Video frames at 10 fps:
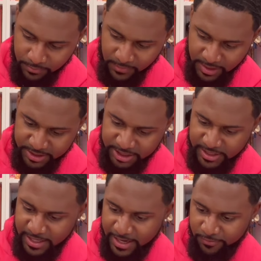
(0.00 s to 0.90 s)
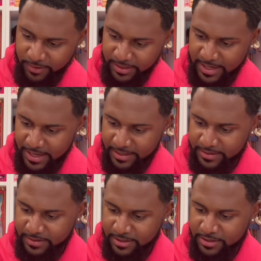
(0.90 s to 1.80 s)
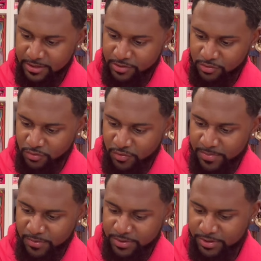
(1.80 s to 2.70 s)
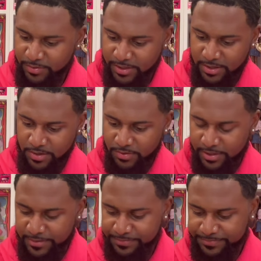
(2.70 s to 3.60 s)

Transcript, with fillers: And she can like really like grip onto it and hold it.